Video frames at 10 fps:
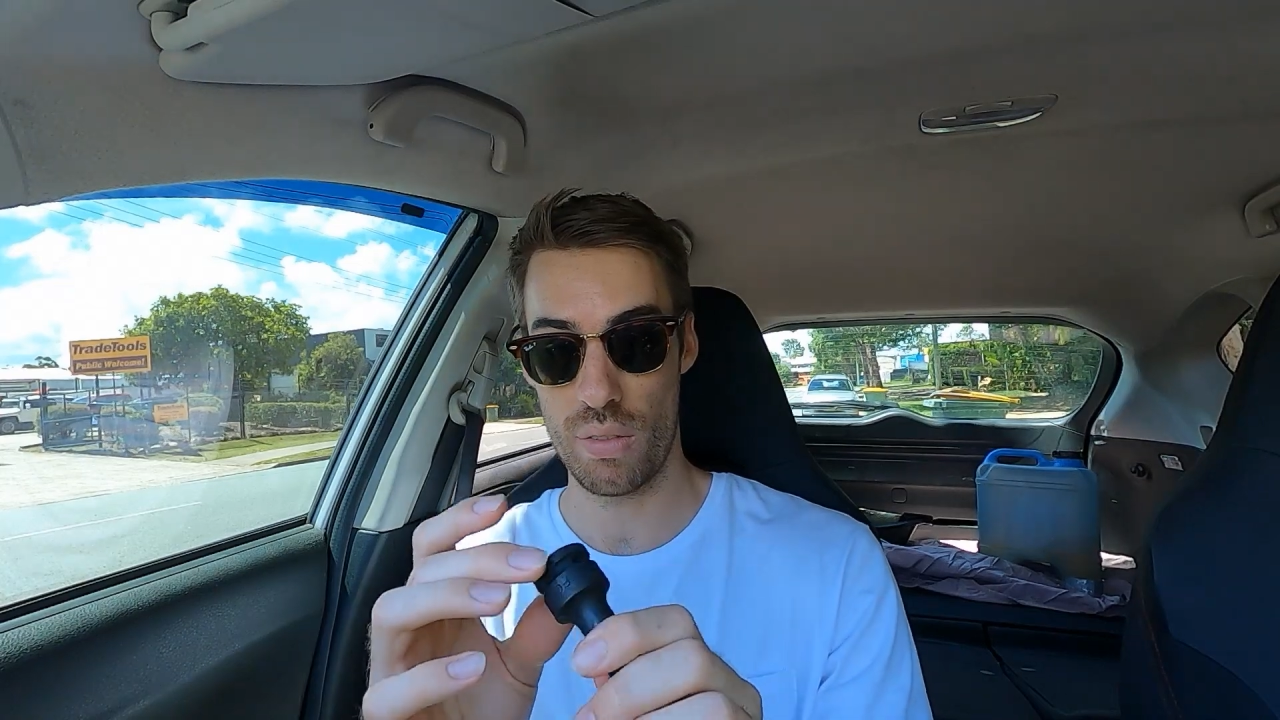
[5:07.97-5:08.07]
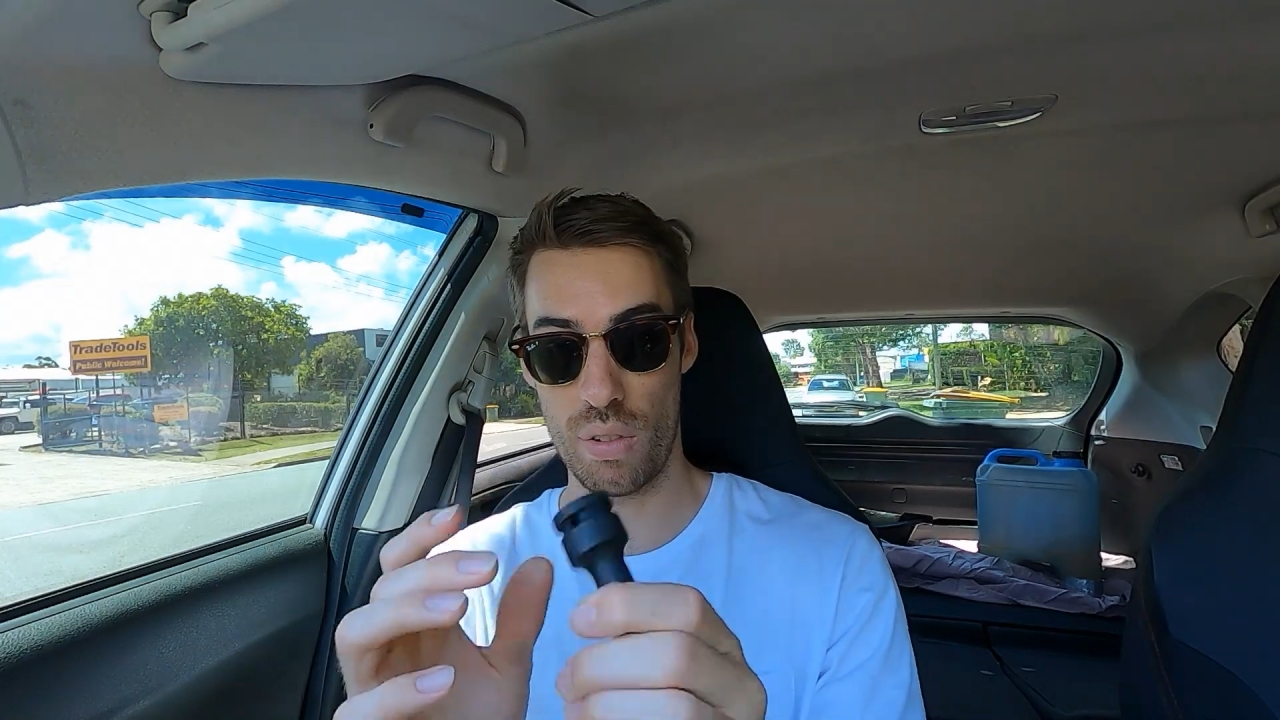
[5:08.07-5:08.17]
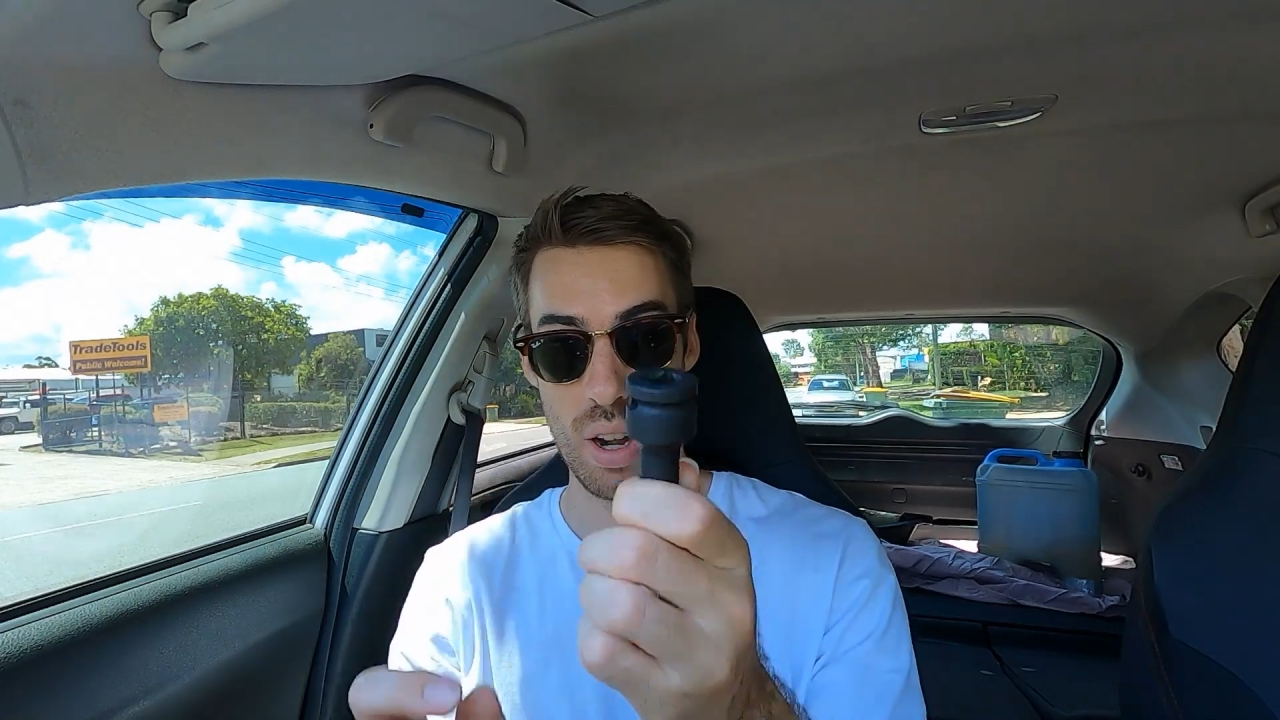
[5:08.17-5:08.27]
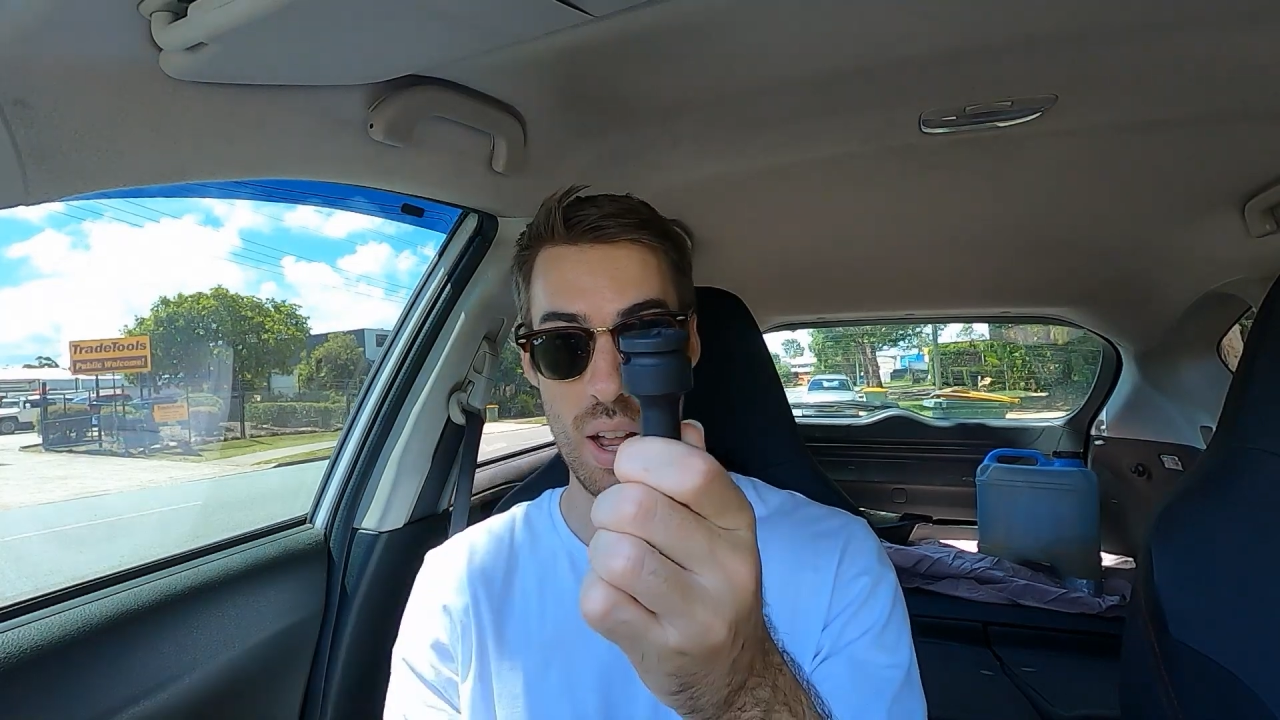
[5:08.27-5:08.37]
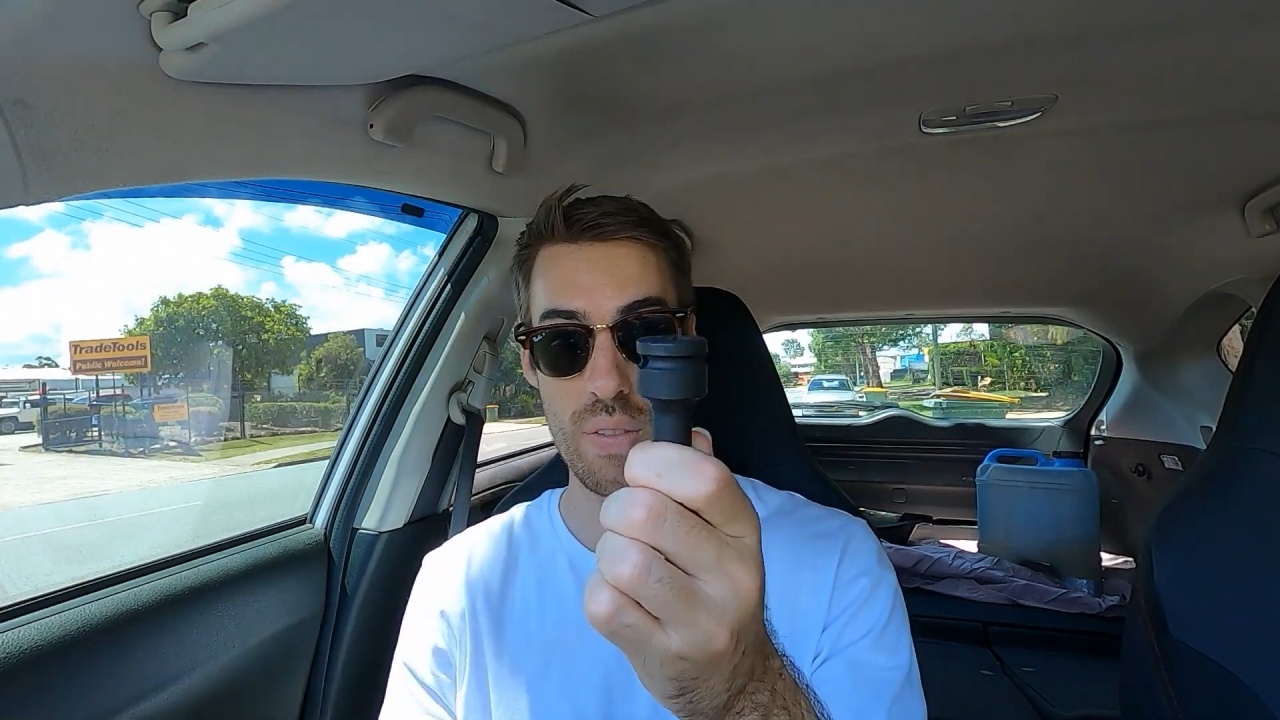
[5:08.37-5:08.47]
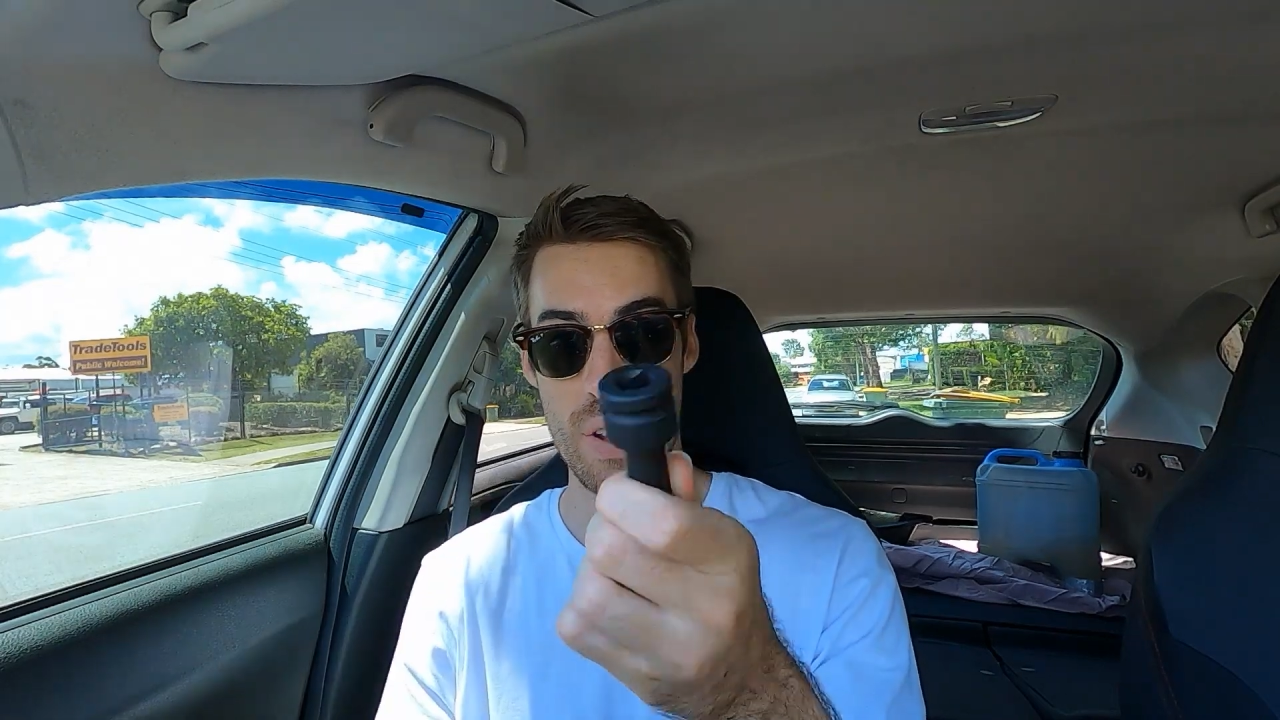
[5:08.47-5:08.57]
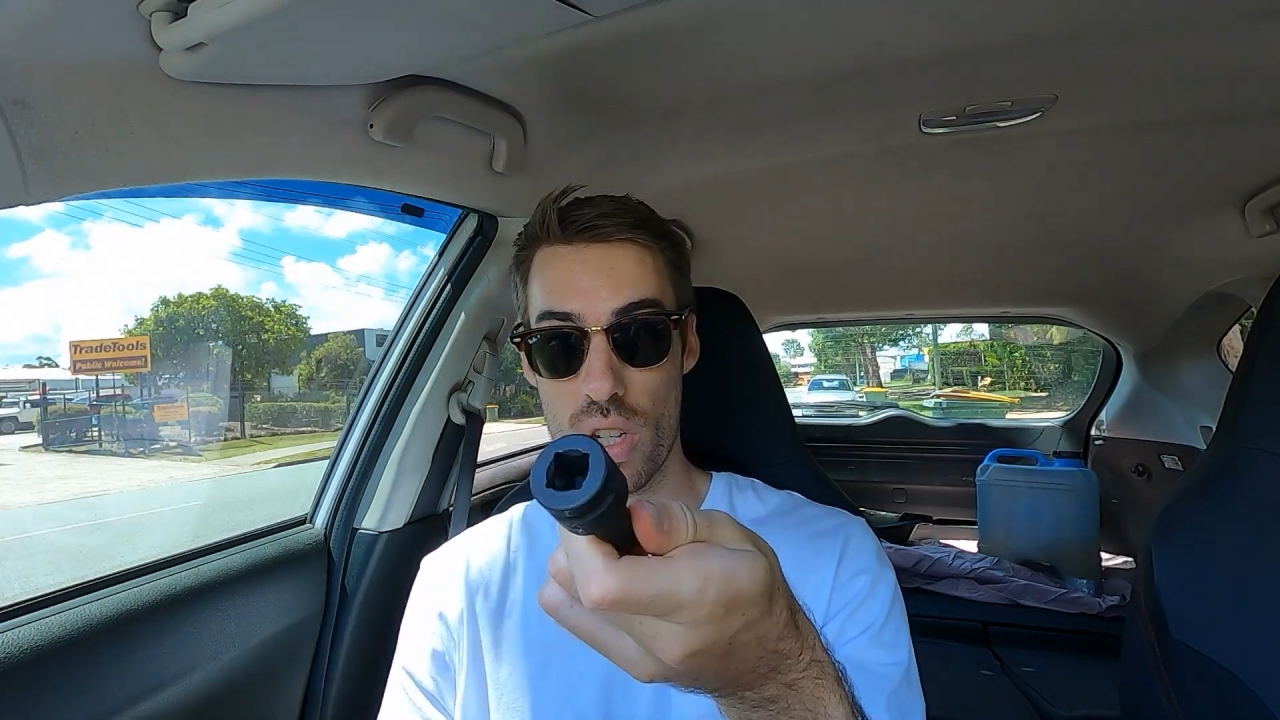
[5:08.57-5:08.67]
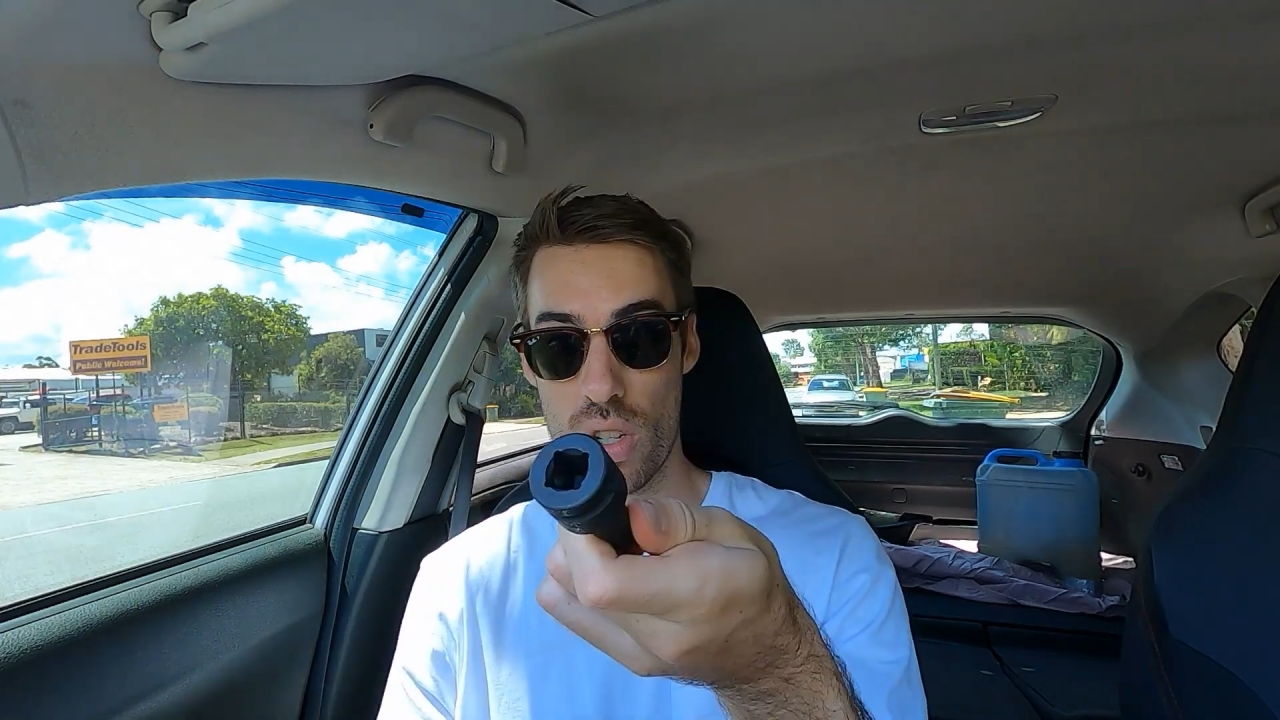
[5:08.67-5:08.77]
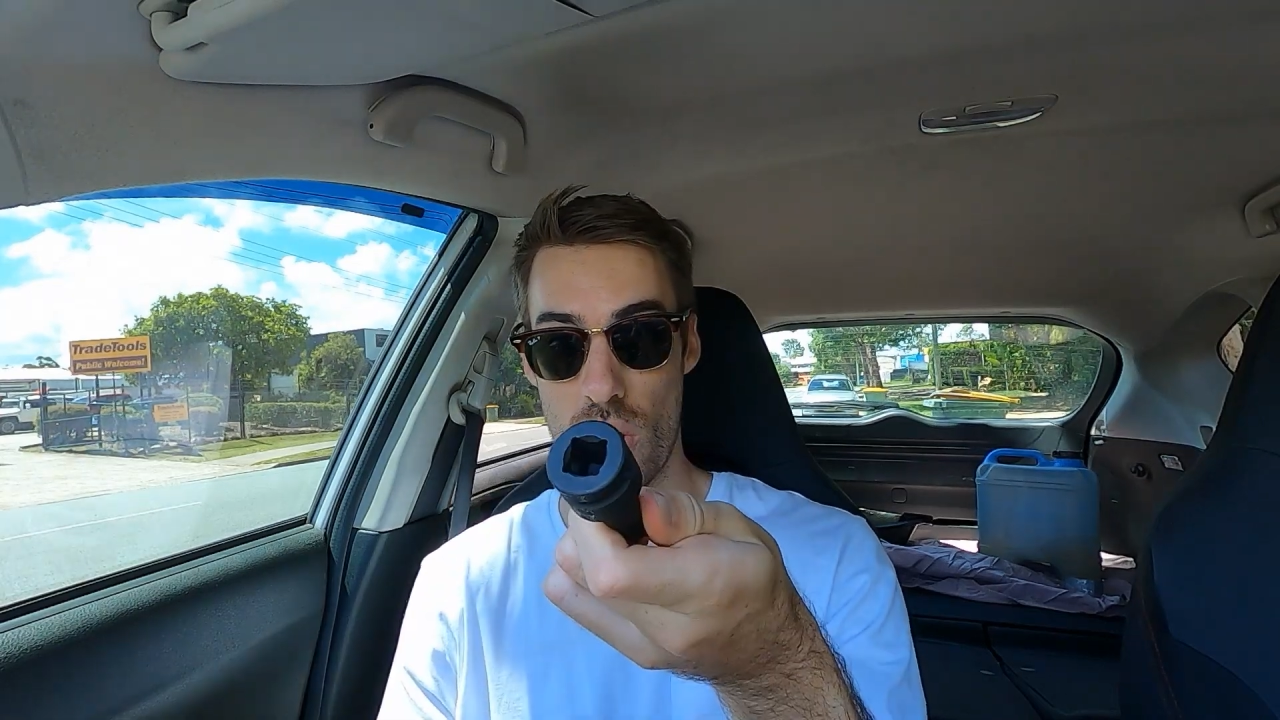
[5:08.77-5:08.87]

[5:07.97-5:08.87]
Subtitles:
for a 1/2-inch